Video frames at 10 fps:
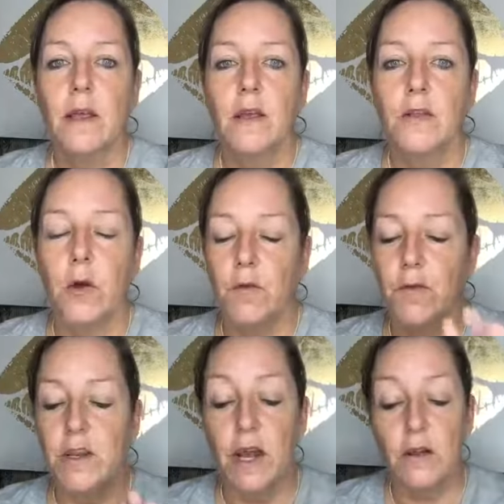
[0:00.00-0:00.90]
So for
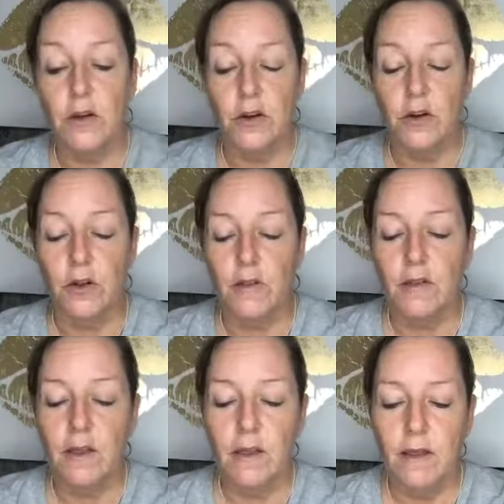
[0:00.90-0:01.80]
younger girls,
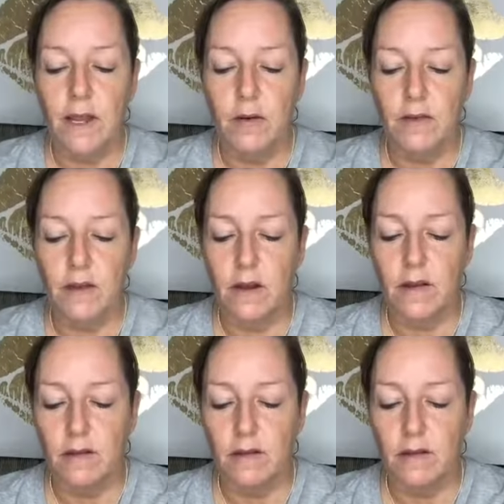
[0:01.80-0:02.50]
like I was talking